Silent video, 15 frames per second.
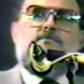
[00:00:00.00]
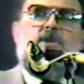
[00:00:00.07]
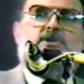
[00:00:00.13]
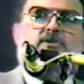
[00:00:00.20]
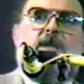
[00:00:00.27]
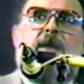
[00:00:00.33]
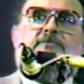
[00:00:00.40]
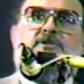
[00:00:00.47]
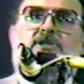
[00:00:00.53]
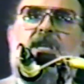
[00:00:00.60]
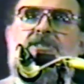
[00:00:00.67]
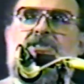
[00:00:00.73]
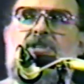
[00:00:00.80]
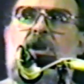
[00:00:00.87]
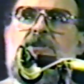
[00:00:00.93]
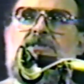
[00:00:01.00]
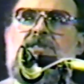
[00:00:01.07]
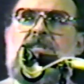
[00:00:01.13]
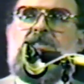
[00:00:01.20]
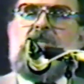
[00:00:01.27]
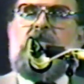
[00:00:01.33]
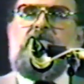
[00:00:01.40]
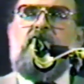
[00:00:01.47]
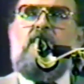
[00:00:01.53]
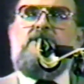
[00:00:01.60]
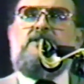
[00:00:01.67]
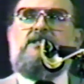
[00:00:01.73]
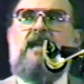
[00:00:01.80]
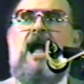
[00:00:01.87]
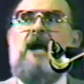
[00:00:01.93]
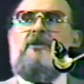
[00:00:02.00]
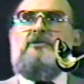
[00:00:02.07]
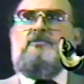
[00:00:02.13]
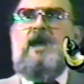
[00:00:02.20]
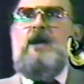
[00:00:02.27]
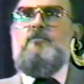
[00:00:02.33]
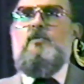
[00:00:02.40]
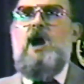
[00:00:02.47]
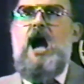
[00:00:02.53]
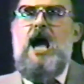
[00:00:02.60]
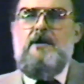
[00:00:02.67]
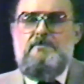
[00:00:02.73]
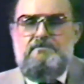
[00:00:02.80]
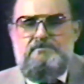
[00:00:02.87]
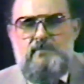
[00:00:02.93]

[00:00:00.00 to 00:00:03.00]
The scripture asserts this in 1 John 3 1.